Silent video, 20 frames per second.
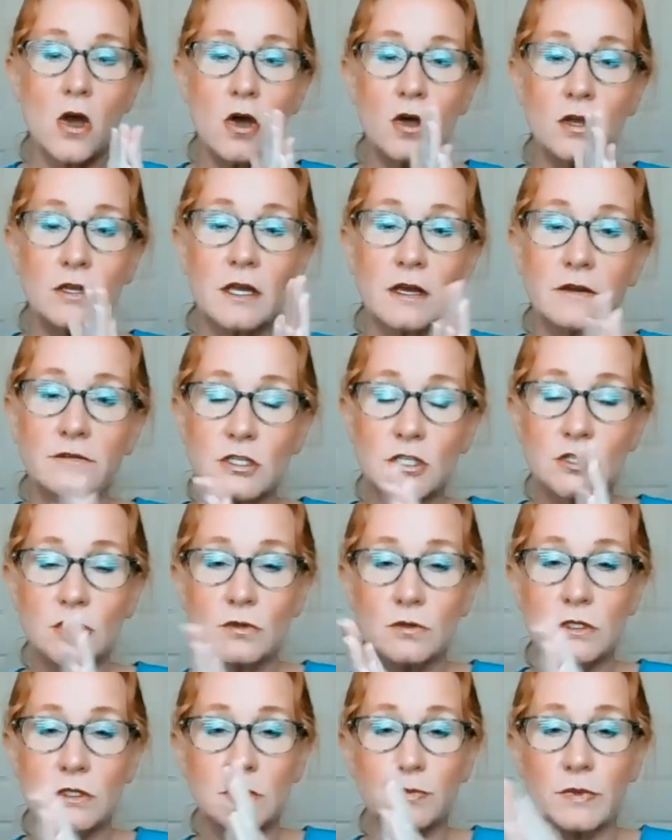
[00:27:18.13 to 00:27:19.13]
All you have to
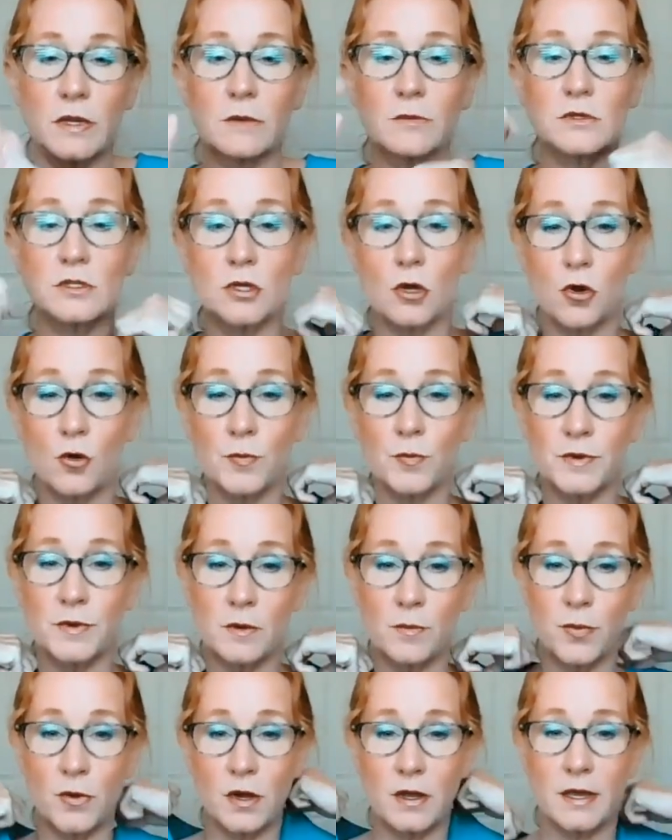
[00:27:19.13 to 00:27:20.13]
do is be able to open
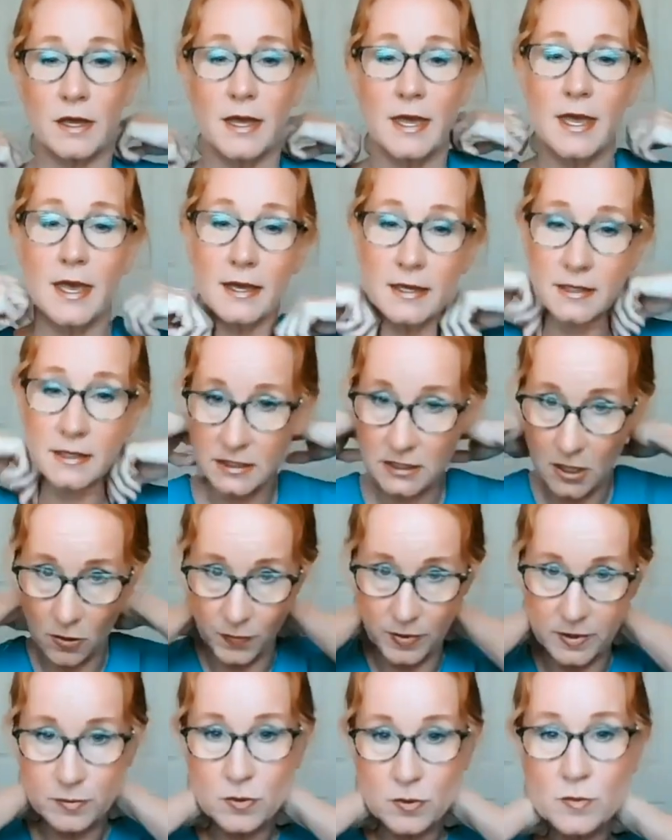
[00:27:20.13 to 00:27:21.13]
a book and tell
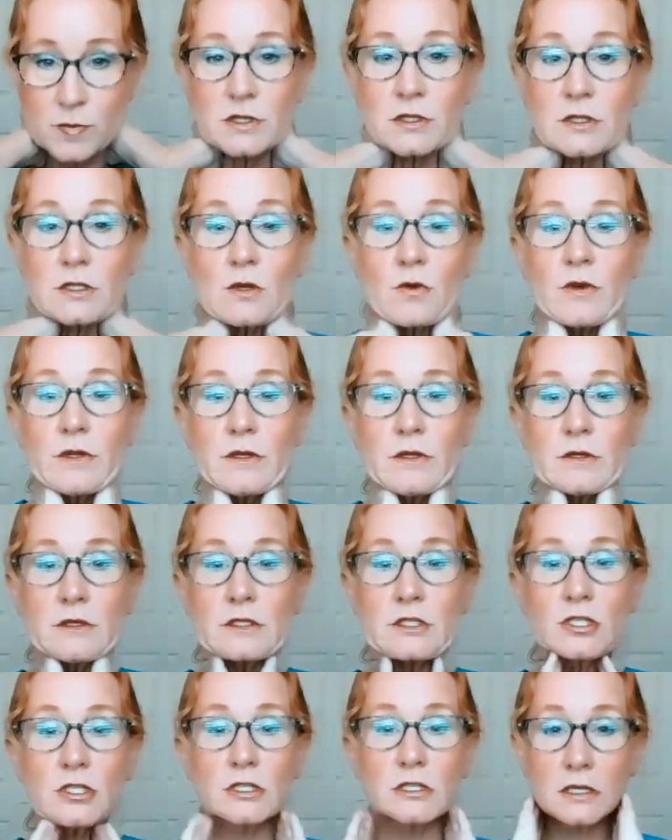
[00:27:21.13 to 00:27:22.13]
people about the
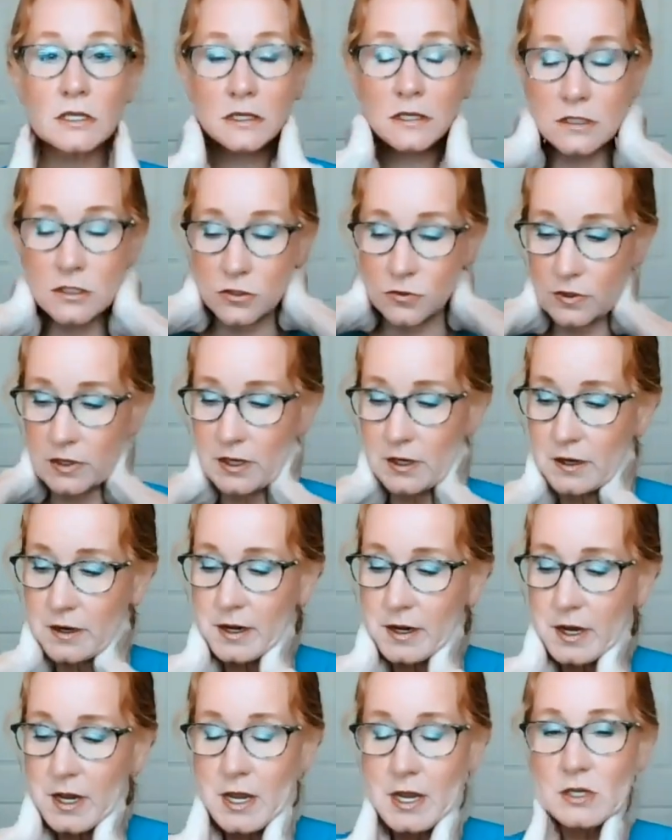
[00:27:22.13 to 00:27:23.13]
oils, just like I do
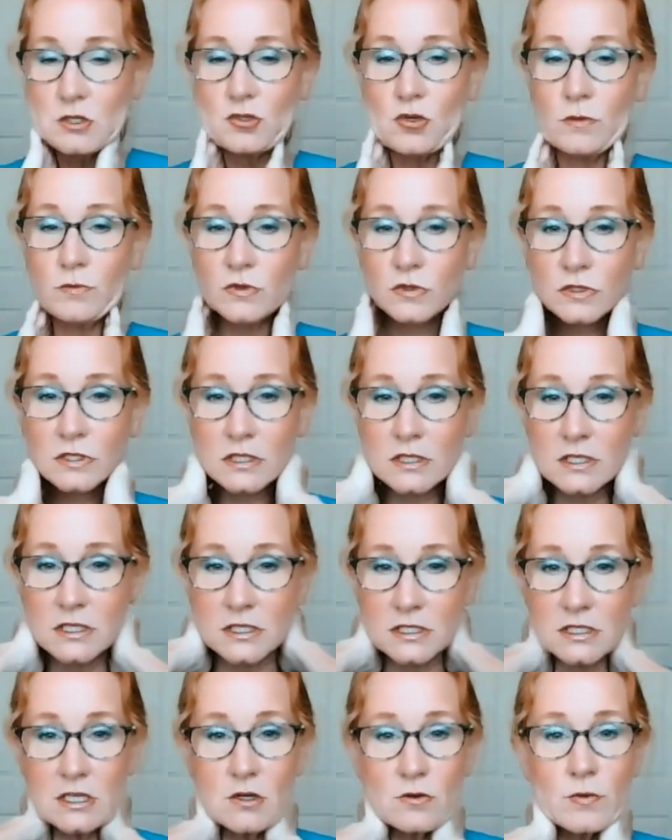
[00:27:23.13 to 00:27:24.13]
here. So I'm using the
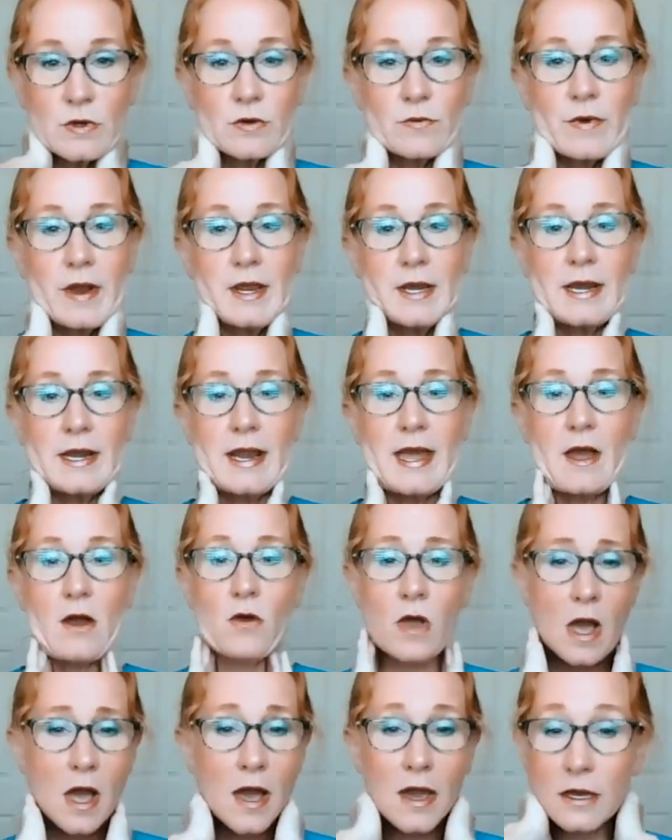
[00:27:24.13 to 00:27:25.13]
cedarwood right
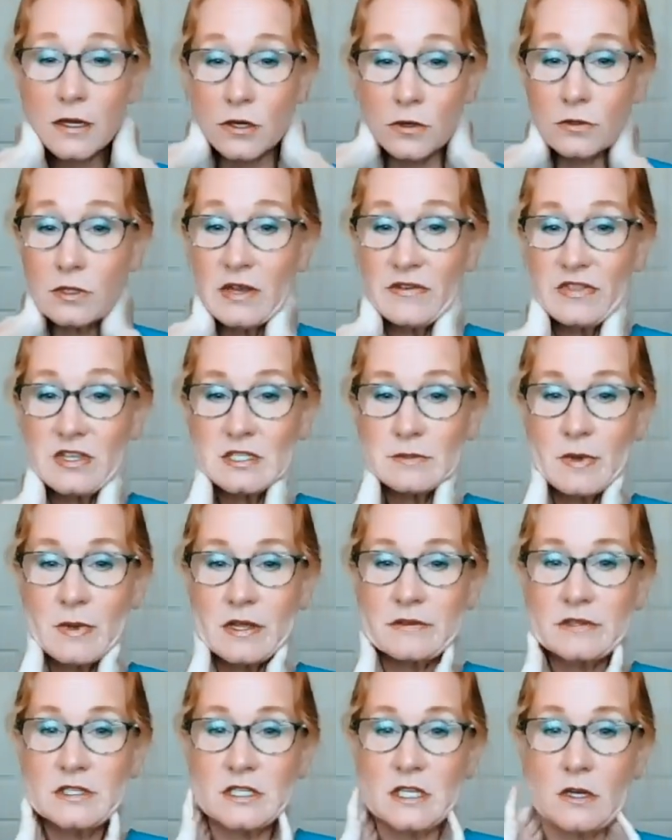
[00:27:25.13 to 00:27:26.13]
now. I don't love the
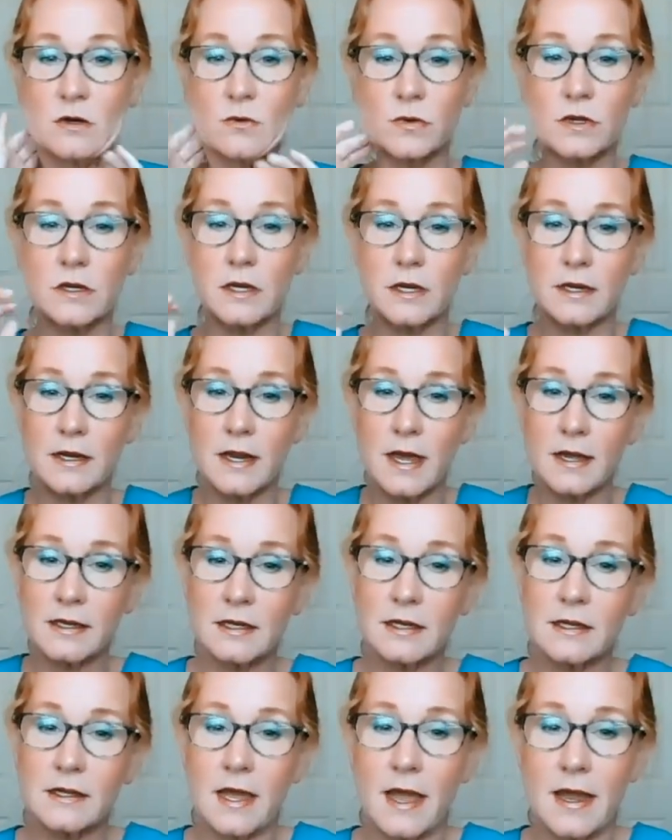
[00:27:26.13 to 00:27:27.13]
smell of cedarwood, not
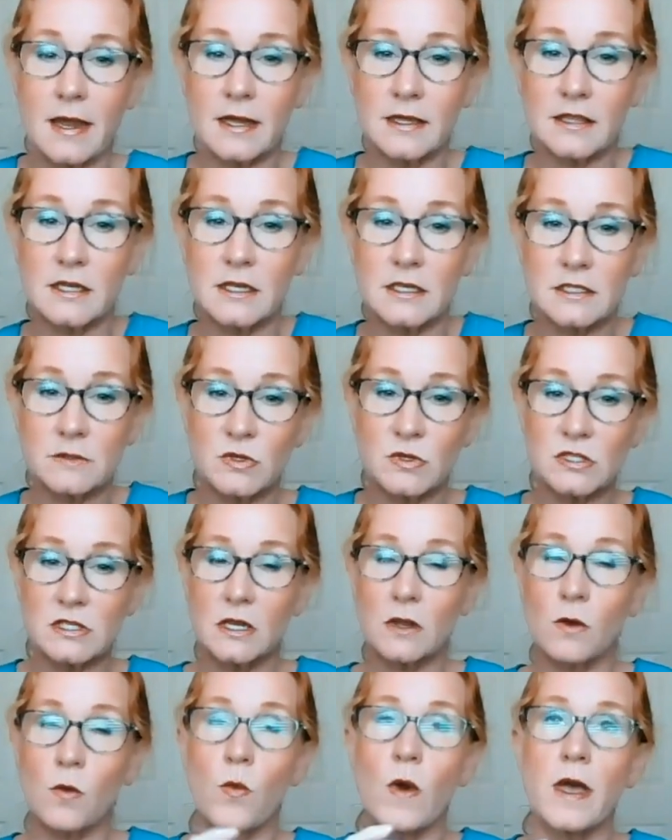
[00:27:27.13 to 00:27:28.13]
gonna lie. I think it smells
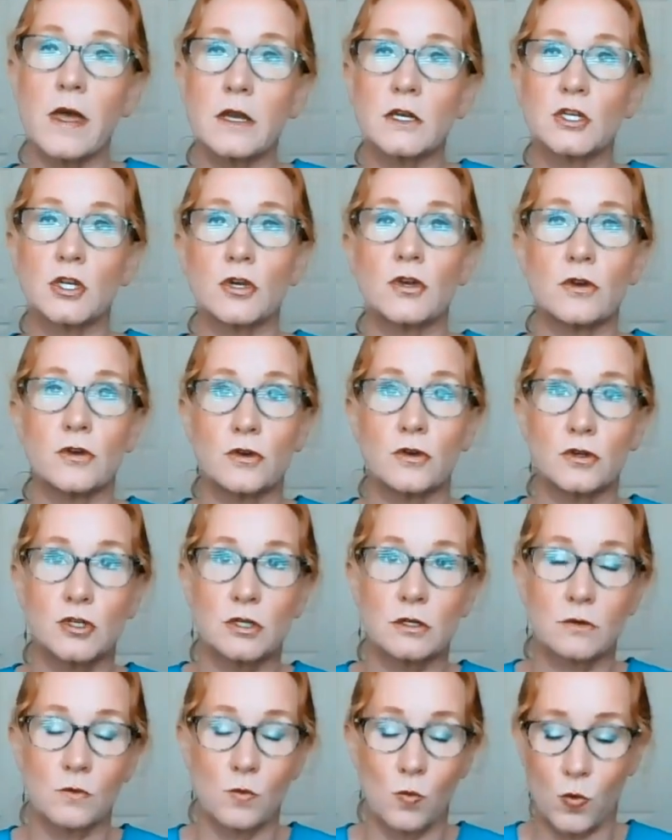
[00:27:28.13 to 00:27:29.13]
like wet dirt or
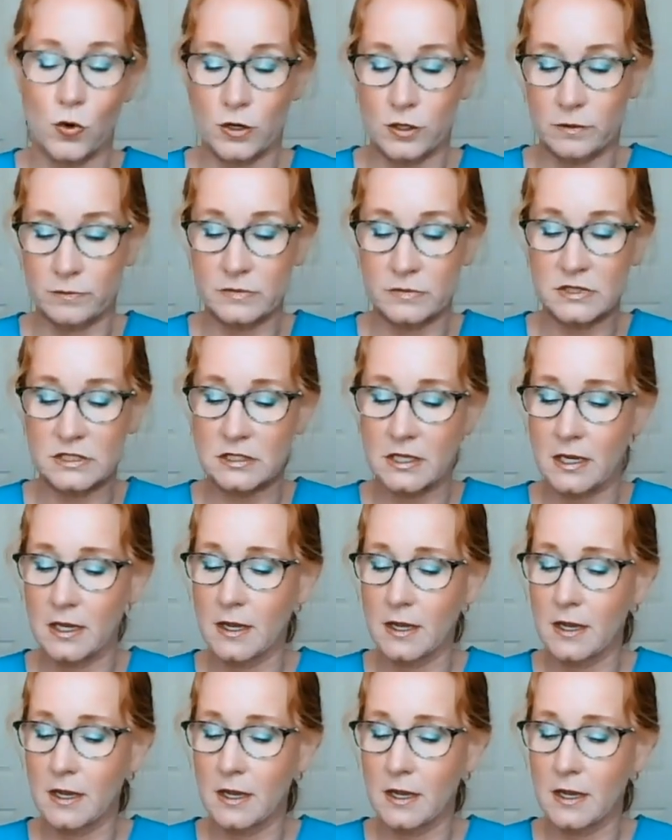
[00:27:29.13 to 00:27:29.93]
worms